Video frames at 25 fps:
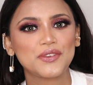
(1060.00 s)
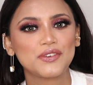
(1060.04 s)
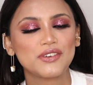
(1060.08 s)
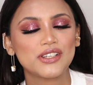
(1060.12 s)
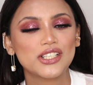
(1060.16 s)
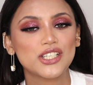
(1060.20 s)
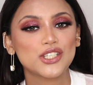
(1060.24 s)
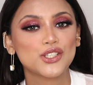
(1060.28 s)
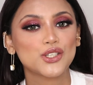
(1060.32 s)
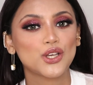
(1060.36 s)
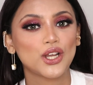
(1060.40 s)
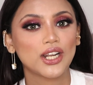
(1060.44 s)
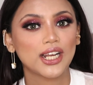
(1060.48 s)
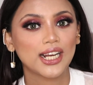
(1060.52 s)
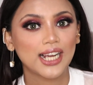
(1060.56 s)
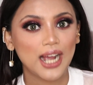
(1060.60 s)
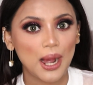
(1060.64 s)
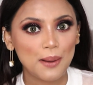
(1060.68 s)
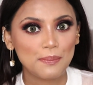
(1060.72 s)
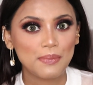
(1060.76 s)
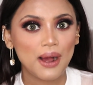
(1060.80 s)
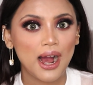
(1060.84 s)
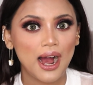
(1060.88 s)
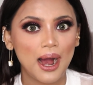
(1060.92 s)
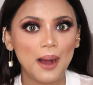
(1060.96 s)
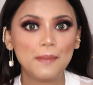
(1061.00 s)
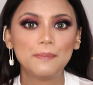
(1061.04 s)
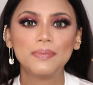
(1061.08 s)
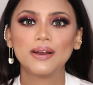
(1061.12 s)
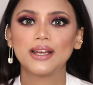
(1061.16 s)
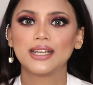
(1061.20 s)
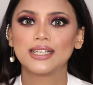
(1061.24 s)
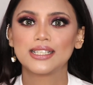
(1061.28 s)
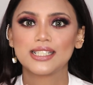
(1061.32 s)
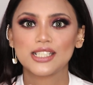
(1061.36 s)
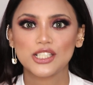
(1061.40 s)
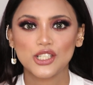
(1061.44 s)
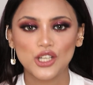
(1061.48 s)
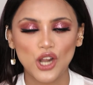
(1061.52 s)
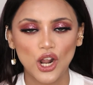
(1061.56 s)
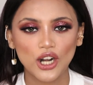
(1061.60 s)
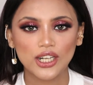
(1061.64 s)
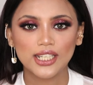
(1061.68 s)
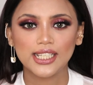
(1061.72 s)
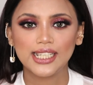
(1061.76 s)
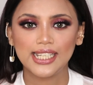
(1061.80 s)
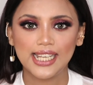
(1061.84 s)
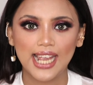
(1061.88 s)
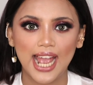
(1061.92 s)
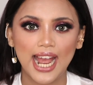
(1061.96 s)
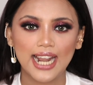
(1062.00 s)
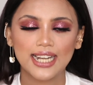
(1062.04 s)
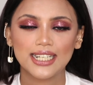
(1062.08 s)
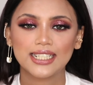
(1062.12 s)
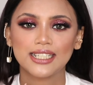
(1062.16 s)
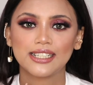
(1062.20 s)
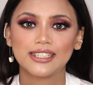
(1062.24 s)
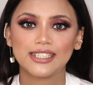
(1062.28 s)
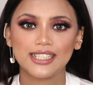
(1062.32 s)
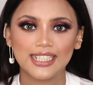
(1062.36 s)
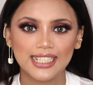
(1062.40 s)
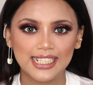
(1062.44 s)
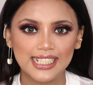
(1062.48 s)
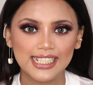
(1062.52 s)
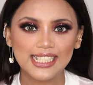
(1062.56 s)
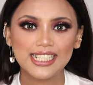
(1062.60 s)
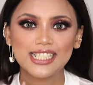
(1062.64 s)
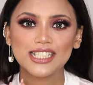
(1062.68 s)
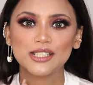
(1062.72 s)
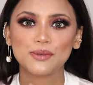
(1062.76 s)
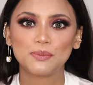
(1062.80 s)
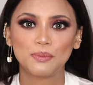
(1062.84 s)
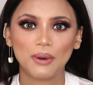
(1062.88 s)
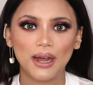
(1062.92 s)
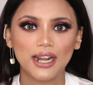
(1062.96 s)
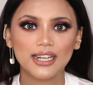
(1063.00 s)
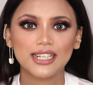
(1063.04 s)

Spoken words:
which is gonna come up. It's not yet released,